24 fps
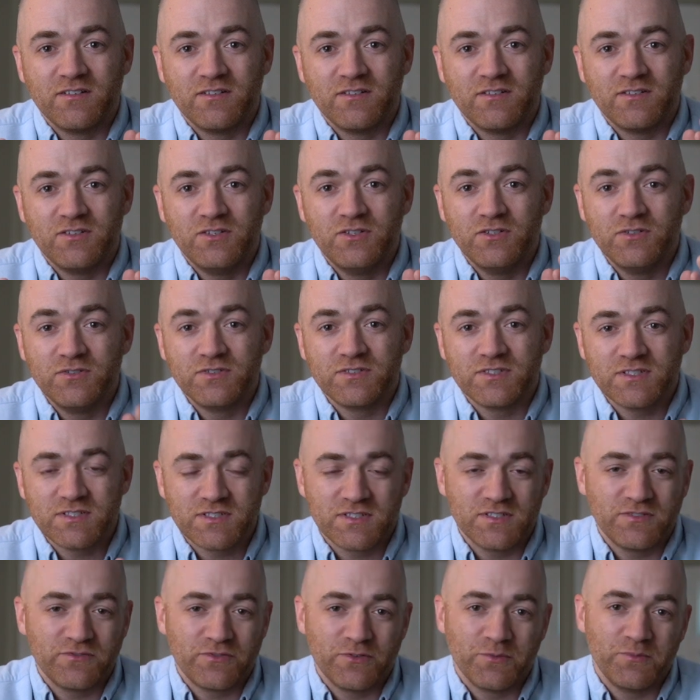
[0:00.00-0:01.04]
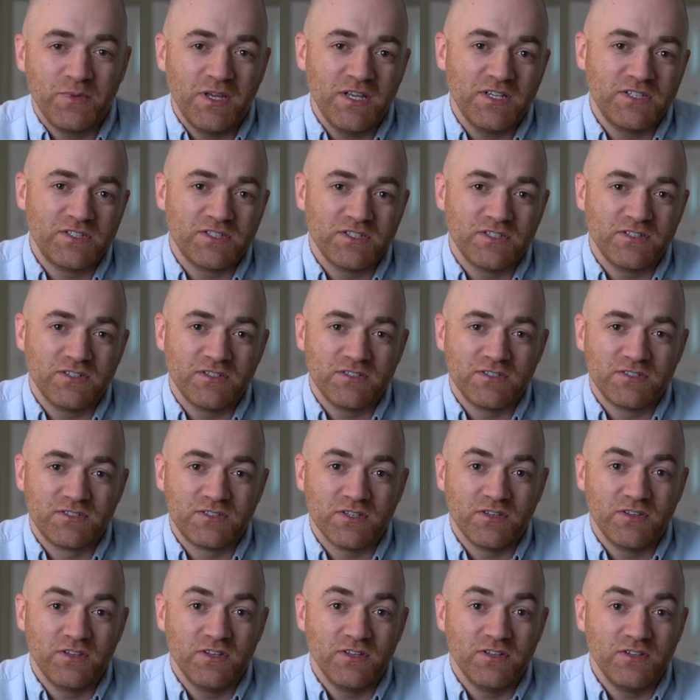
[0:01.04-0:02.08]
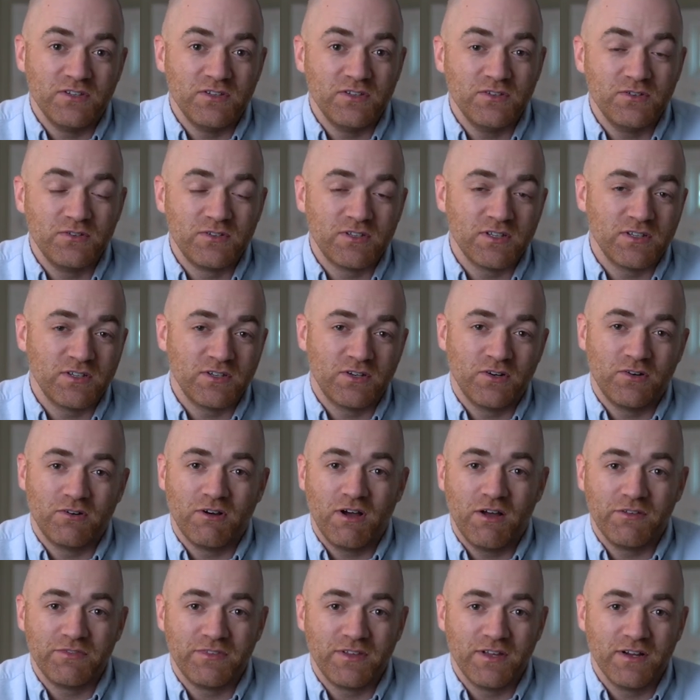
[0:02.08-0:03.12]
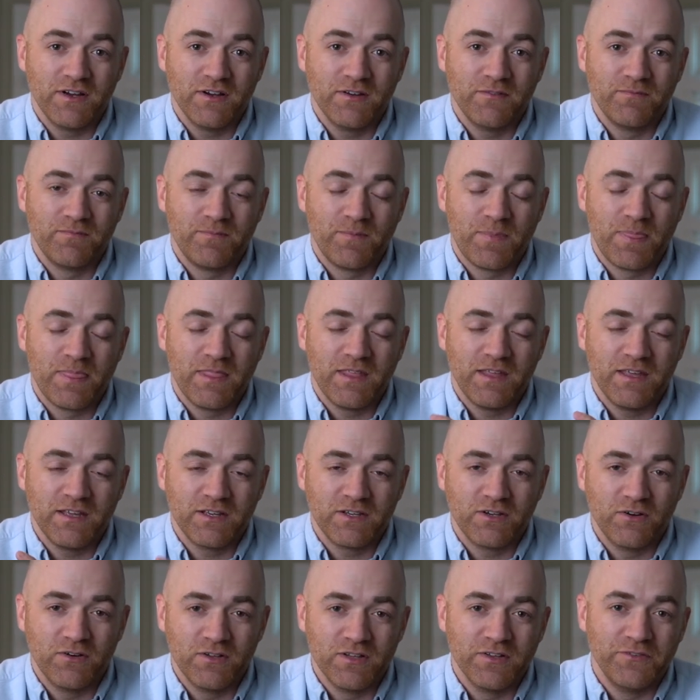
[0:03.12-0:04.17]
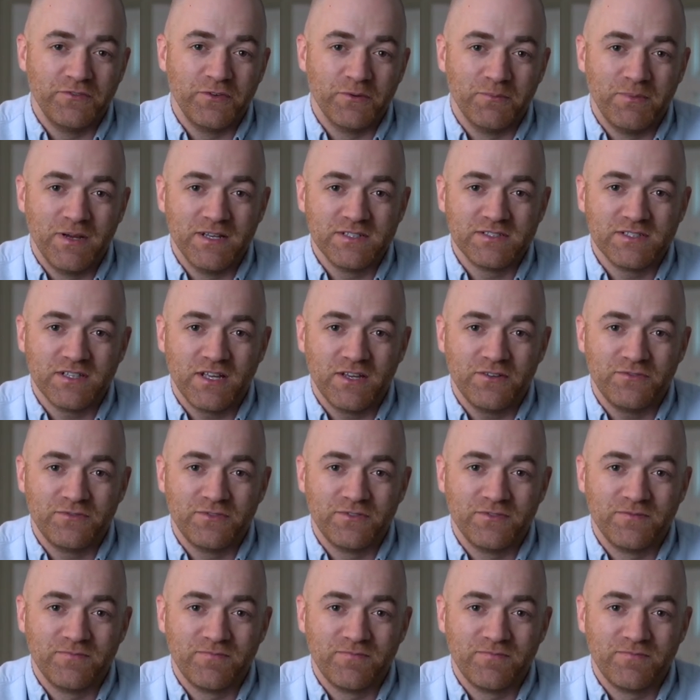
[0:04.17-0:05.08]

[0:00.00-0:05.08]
use this information so that you can go out there and go live your best life.